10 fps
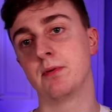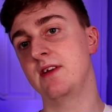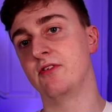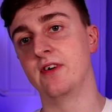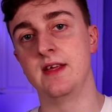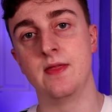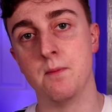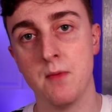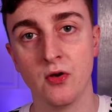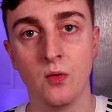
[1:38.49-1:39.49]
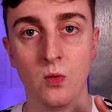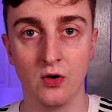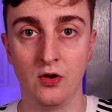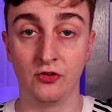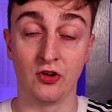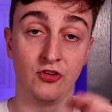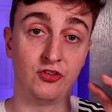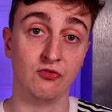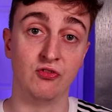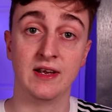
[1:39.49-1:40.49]
Briefly, the model works on
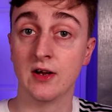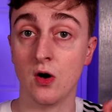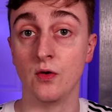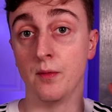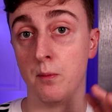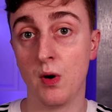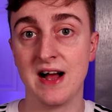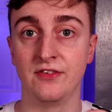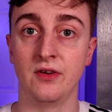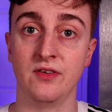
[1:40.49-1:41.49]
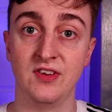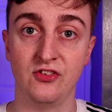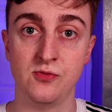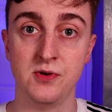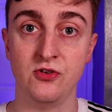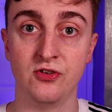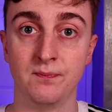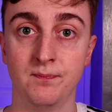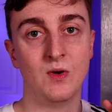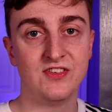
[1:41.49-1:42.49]
something called Poisson
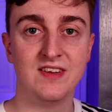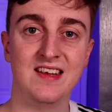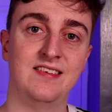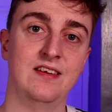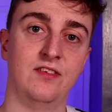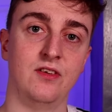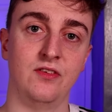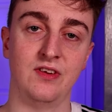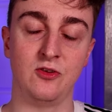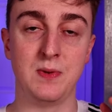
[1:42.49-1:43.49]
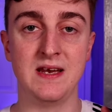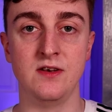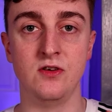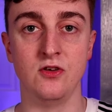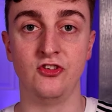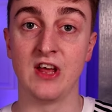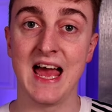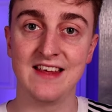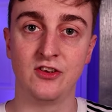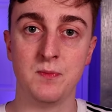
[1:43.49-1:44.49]
distribution, which in this instance is being used
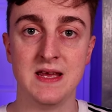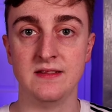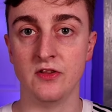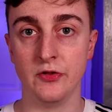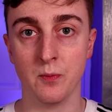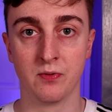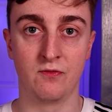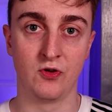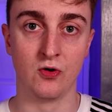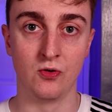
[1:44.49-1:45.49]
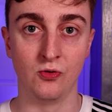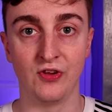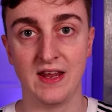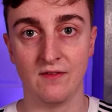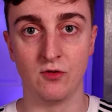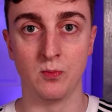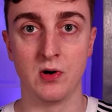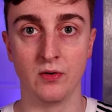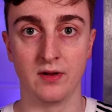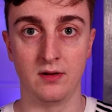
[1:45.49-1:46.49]
to estimate the number of goals in a
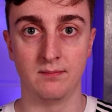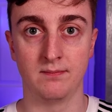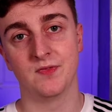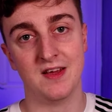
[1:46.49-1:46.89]
football game.